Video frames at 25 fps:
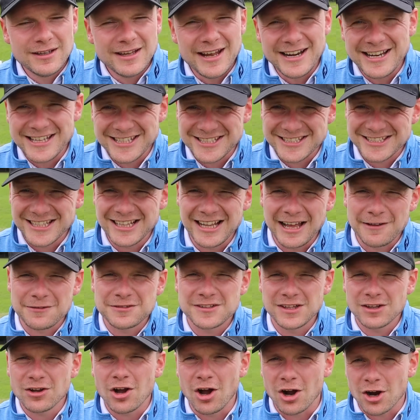And it's still, I've
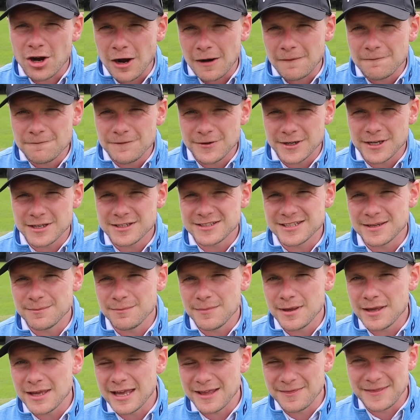still got a confidence
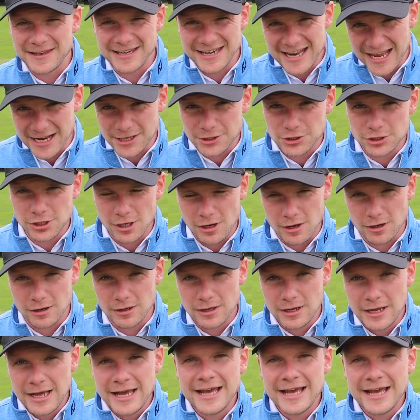in me in the next shot.